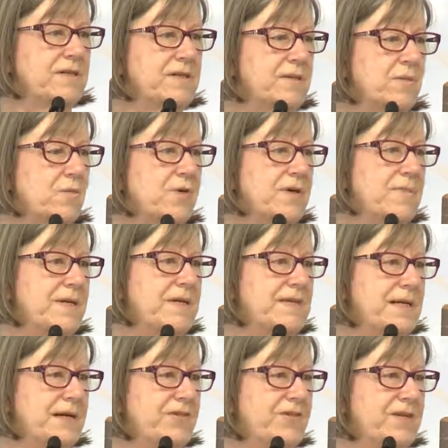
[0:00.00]
the walking
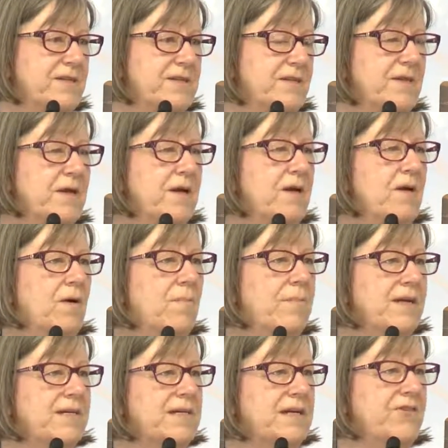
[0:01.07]
meditation. It's a
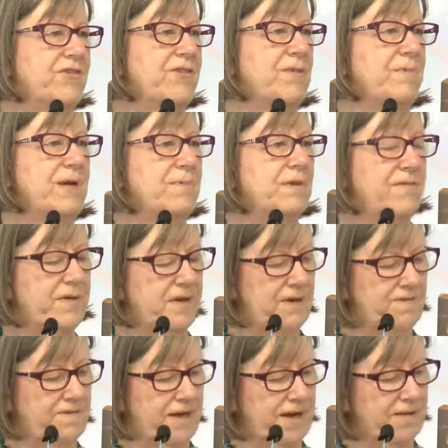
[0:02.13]
meditation that people of any
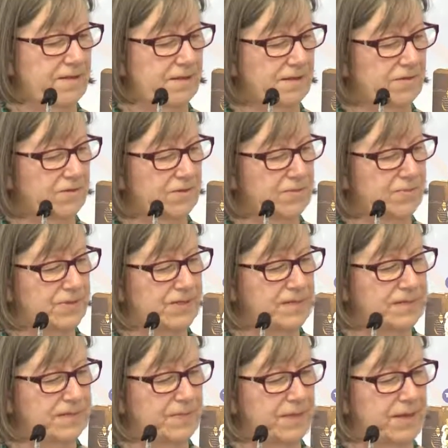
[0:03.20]
faith could
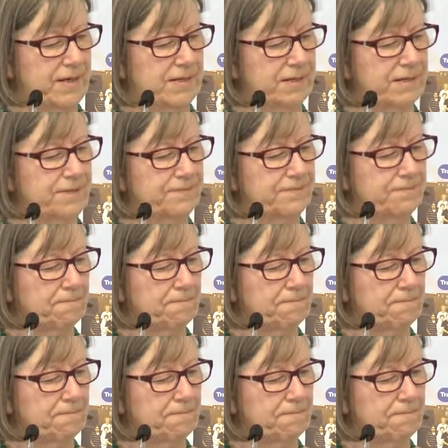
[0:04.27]
participate in.